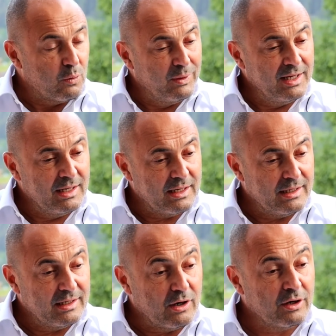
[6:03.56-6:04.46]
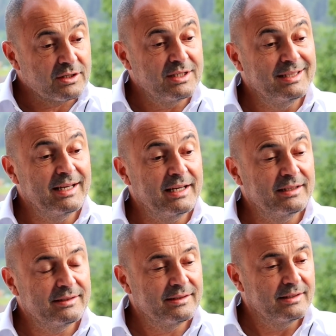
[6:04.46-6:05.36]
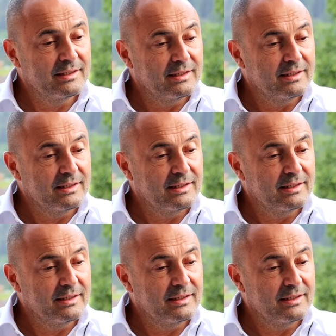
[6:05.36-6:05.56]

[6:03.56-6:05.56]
will oxidate